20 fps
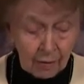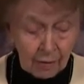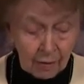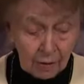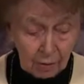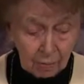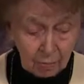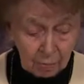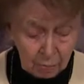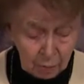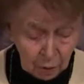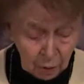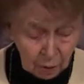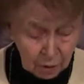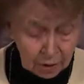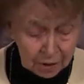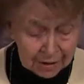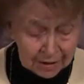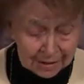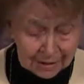The
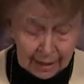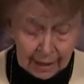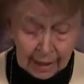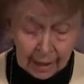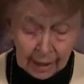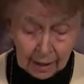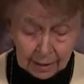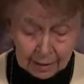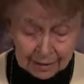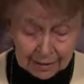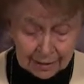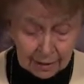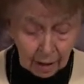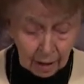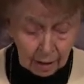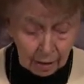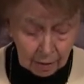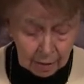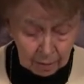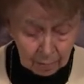book says,
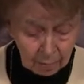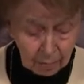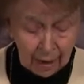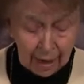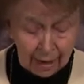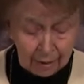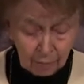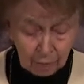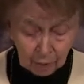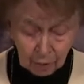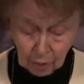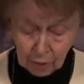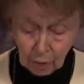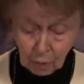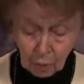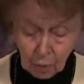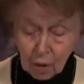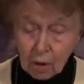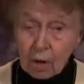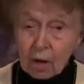the Bible, the
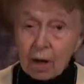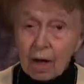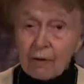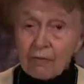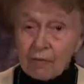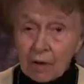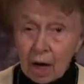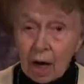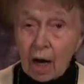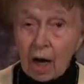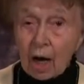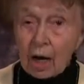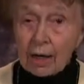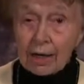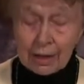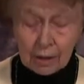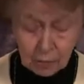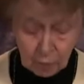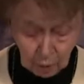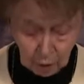Word of God
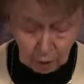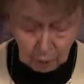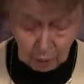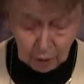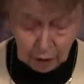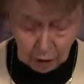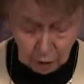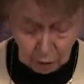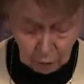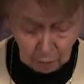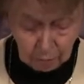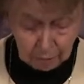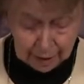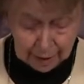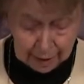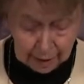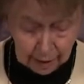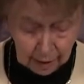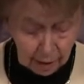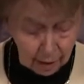is what we go
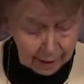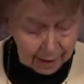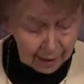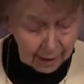by.